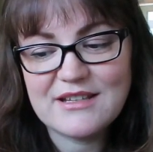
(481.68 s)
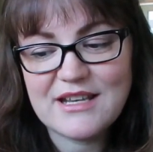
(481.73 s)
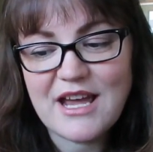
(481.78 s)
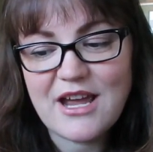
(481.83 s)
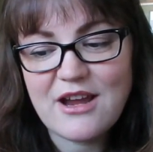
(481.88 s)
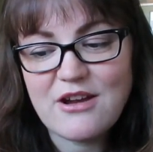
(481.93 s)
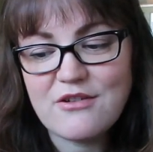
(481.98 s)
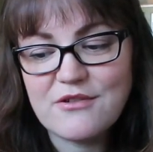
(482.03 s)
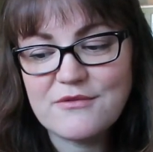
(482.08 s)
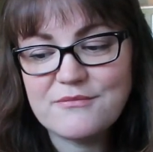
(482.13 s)

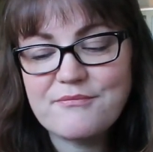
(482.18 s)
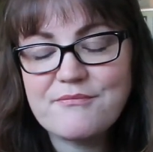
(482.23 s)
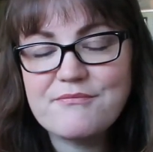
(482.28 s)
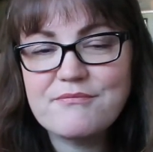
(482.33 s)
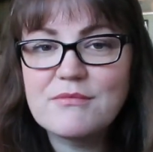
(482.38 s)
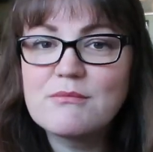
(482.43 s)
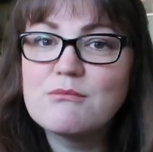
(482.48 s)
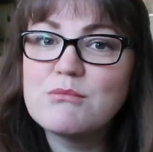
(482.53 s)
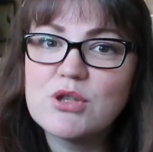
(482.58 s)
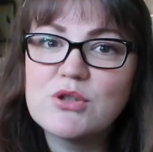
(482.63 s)
Now,
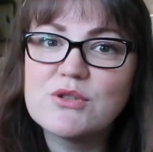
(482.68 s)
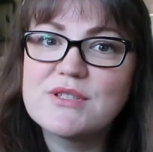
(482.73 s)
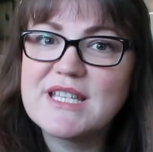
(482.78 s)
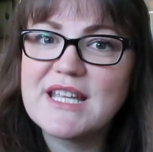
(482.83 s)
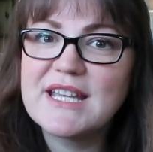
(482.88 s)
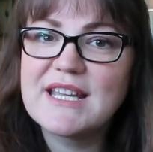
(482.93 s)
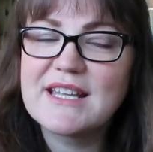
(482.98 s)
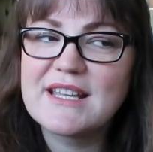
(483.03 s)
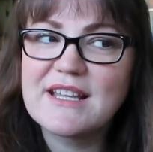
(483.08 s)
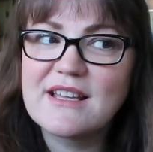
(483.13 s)

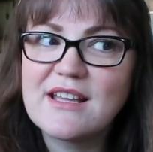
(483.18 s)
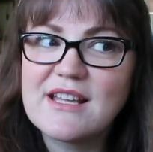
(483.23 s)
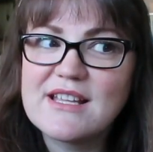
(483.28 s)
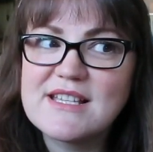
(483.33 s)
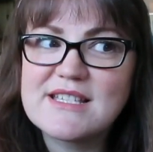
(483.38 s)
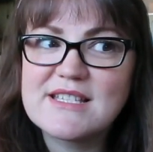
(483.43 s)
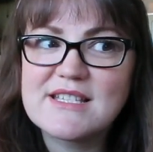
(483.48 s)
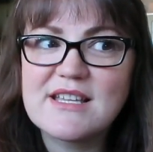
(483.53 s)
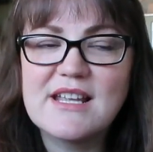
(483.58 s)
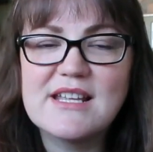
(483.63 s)
bloating
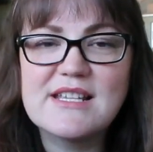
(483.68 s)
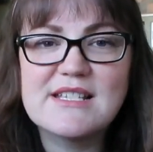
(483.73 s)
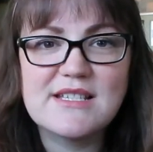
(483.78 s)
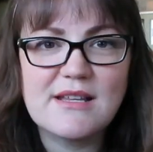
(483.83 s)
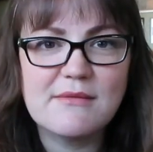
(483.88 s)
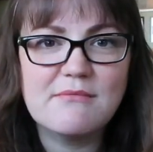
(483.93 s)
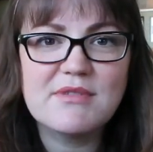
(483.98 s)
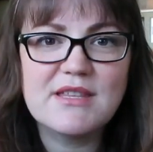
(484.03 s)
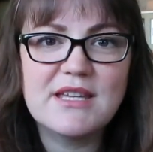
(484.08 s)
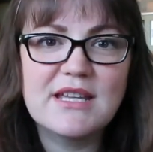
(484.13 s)
is
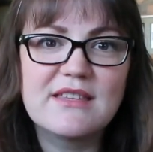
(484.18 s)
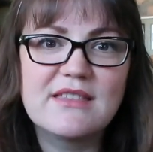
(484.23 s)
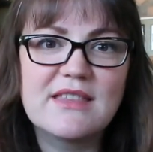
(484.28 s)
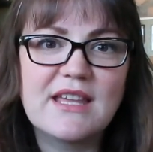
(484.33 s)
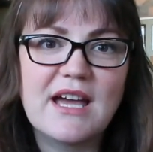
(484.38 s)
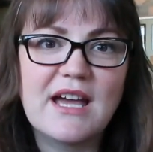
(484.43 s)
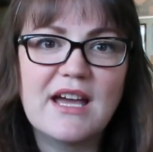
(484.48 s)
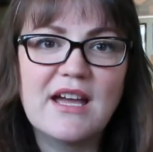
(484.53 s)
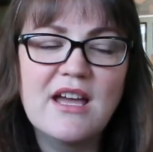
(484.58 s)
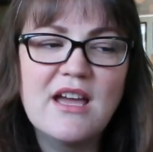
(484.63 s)
something
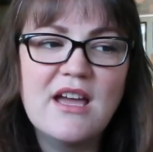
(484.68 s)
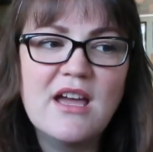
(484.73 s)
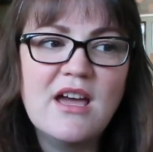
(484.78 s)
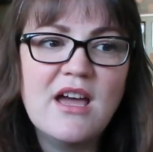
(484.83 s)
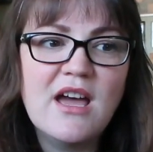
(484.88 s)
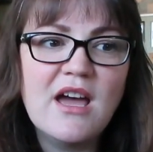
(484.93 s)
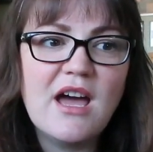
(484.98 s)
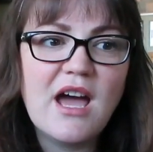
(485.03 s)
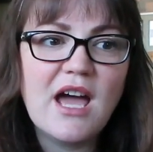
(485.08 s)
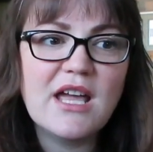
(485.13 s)
that
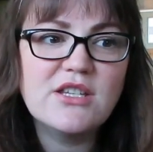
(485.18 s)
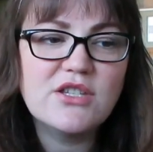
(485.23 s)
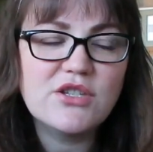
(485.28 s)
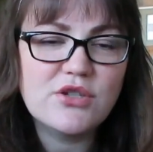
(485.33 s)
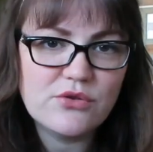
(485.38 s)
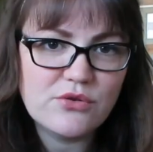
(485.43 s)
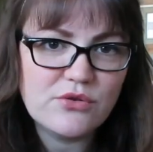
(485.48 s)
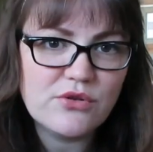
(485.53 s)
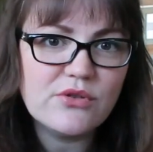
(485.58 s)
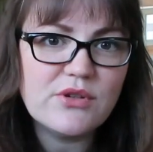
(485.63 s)
I
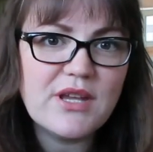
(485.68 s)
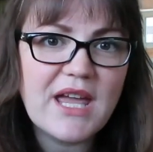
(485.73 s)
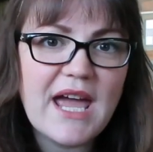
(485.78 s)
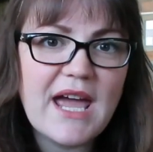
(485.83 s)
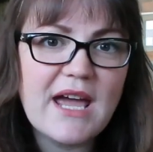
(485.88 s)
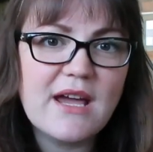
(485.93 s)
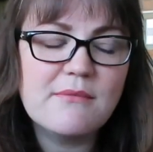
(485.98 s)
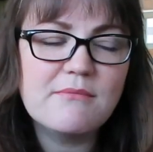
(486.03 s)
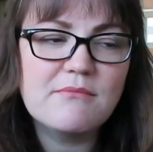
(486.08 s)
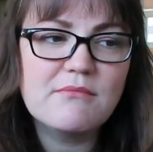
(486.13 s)
do
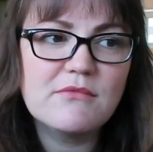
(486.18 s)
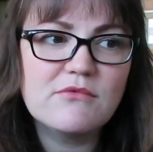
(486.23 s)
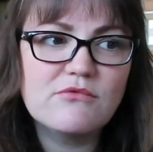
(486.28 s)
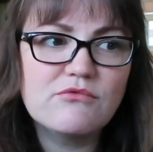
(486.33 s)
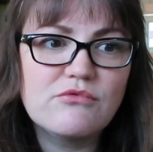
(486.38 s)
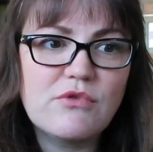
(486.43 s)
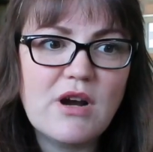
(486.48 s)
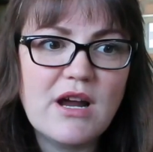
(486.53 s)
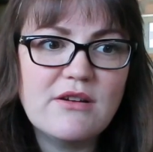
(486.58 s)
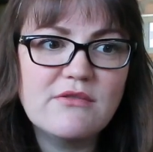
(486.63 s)
get
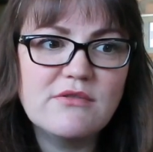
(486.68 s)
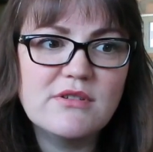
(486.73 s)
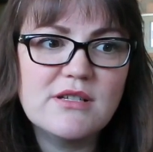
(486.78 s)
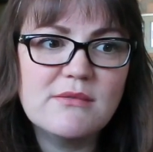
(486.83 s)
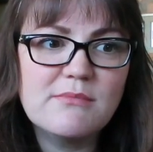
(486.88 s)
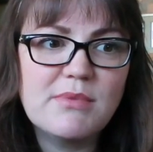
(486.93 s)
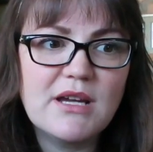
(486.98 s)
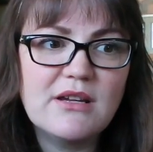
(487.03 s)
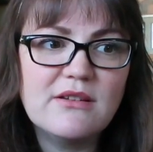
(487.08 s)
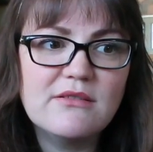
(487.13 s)
round
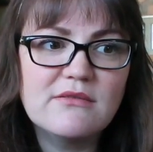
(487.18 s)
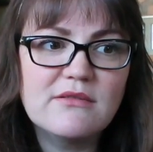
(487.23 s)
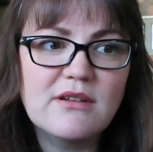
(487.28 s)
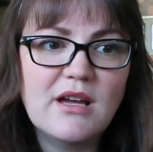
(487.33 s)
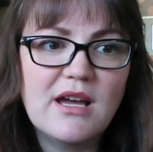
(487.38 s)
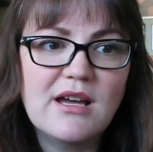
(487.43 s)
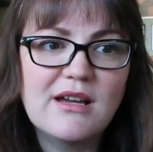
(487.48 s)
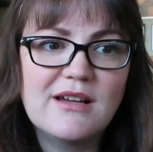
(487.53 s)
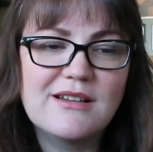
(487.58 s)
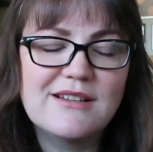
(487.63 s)
about
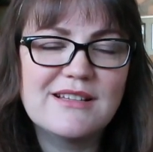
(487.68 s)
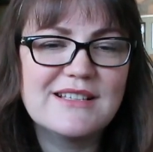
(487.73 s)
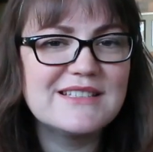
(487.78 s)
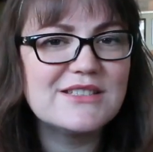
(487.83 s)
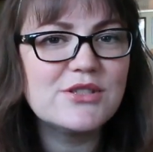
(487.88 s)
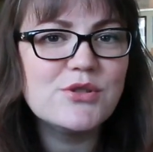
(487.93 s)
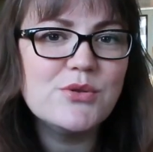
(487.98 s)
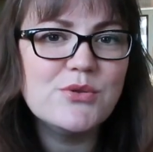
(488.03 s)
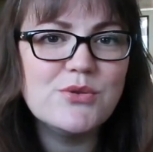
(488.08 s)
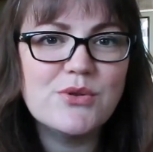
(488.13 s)

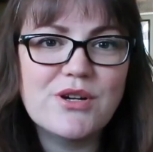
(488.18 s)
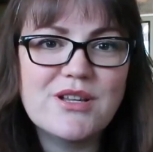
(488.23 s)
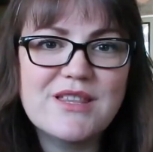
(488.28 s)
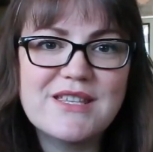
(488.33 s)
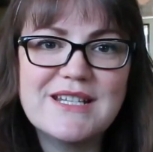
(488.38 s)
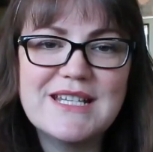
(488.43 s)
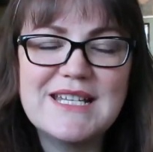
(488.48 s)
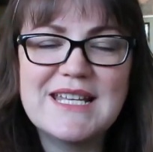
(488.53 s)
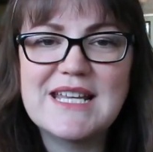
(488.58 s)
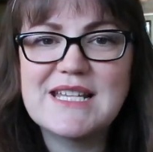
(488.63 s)
2 or
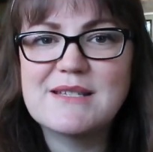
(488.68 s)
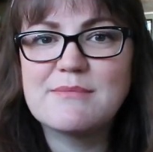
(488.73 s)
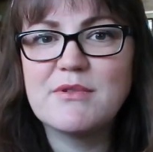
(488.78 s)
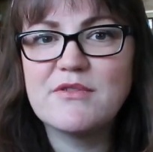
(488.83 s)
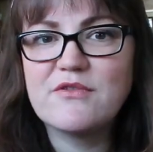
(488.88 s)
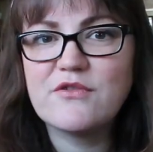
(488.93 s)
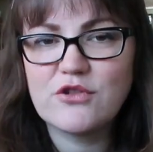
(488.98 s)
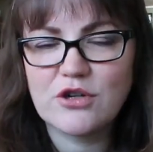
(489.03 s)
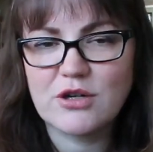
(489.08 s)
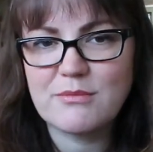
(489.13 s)
3 days
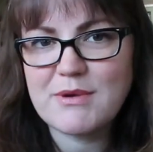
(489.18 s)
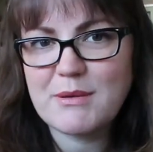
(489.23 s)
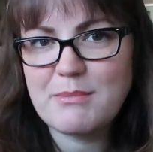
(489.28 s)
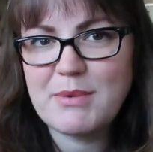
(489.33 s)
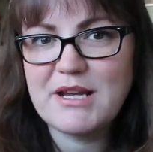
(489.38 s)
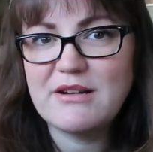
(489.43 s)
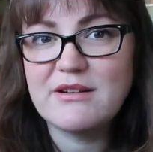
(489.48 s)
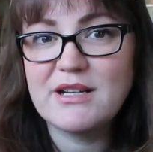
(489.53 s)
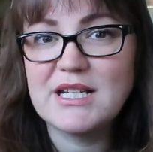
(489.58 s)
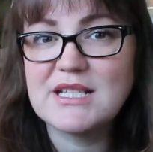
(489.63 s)
before my
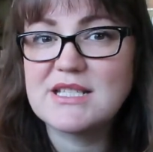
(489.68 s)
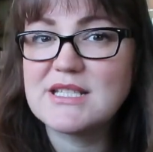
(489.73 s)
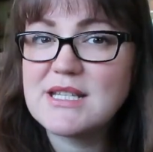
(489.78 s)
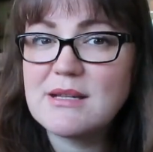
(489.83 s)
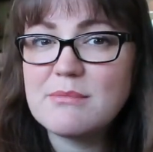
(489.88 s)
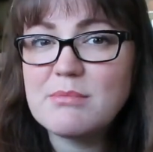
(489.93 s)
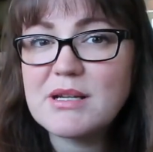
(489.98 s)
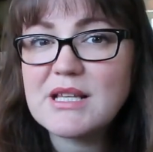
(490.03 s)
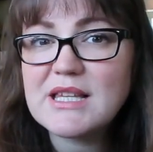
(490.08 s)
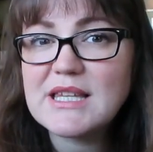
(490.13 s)
period
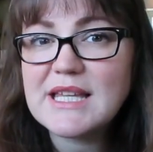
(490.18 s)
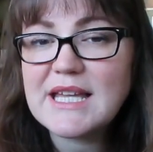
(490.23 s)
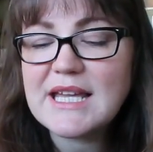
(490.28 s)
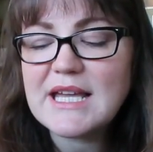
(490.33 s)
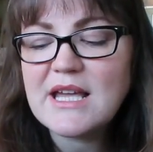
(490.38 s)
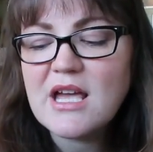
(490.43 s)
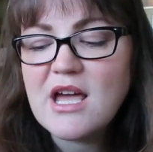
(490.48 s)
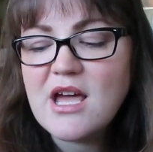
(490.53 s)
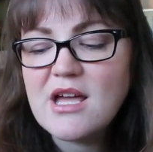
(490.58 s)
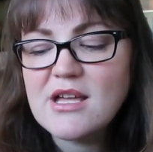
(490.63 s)

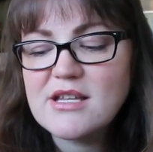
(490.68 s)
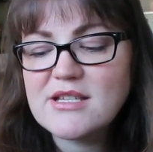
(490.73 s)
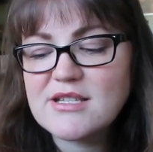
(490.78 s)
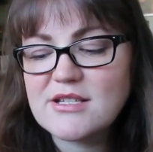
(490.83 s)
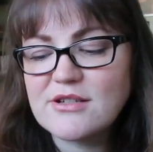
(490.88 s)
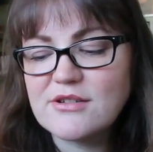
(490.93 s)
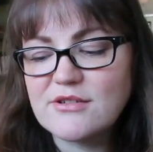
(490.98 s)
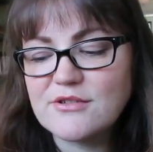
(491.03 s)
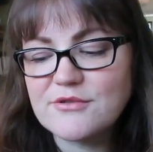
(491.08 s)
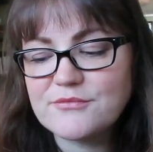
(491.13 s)
typically,
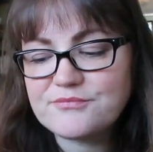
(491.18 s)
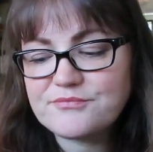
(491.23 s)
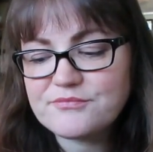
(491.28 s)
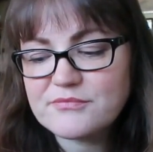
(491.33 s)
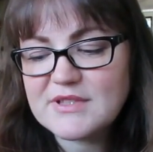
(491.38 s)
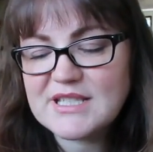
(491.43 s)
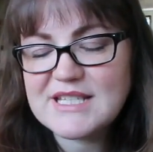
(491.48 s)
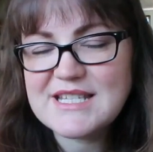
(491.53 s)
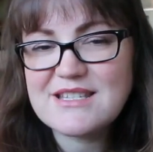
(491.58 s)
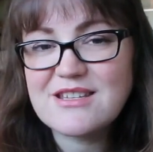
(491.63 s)
so
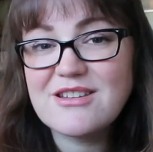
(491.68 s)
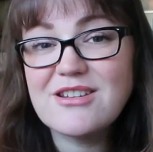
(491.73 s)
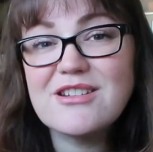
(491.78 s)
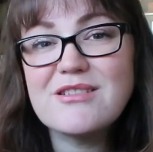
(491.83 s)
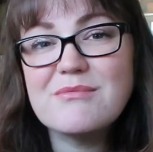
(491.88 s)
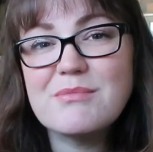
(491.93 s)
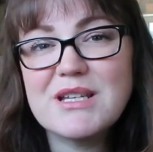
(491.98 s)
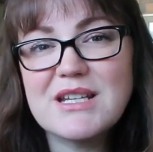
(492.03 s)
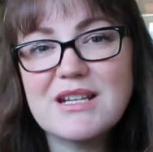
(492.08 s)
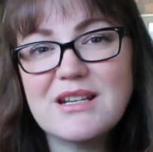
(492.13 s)
this could
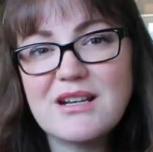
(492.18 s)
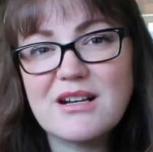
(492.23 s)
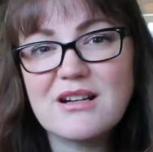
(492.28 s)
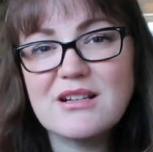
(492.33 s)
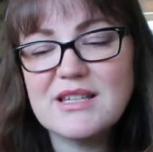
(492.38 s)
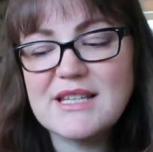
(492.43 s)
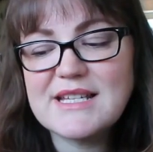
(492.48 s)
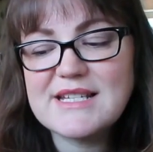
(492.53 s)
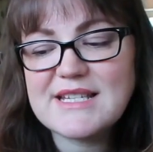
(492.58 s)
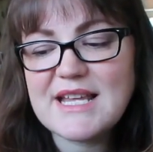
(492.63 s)
have been an
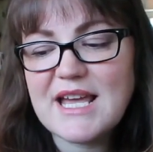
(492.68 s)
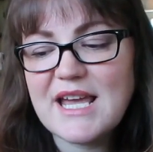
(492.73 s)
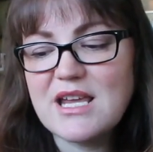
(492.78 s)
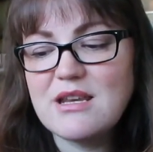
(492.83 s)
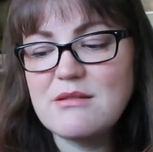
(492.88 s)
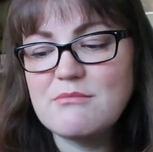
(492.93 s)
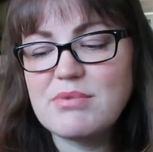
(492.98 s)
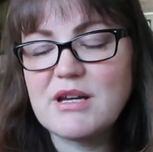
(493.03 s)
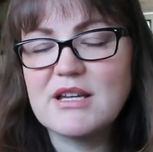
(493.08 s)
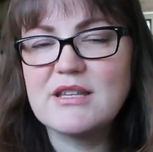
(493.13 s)
early
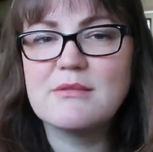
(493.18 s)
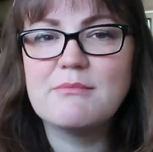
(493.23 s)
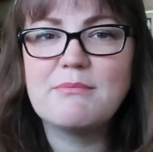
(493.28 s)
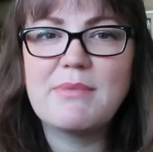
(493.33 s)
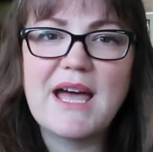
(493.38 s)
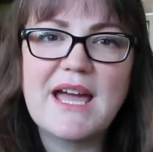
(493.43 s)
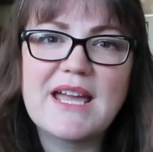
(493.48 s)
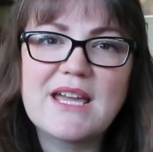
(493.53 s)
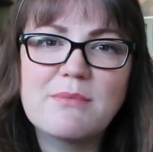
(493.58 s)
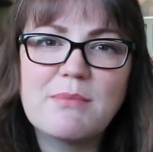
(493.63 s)
sign, but the
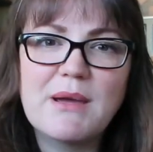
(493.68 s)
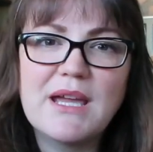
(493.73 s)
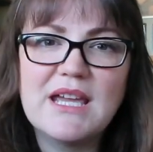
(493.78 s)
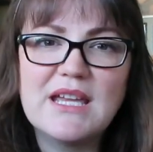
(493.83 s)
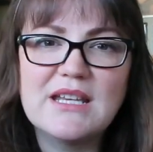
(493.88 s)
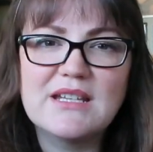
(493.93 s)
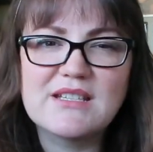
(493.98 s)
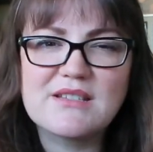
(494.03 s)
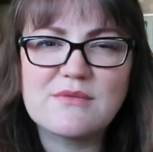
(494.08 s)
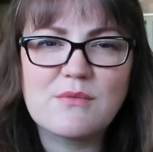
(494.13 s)
back
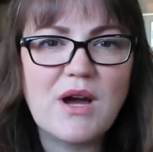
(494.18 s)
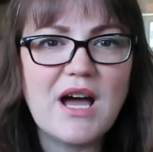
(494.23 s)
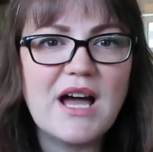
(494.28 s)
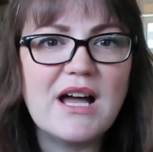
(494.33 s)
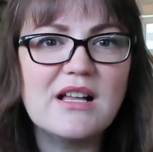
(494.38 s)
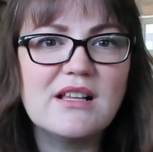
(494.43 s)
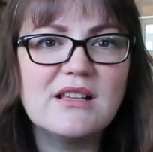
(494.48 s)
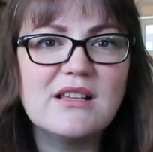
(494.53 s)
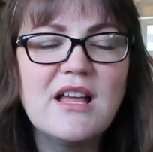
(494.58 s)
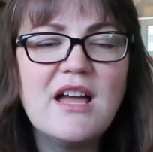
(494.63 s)
pain as
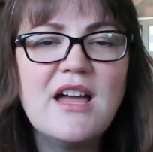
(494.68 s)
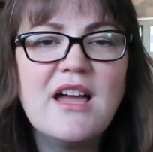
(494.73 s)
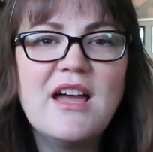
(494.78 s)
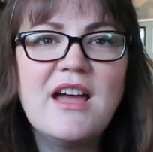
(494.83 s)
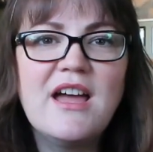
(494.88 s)
well,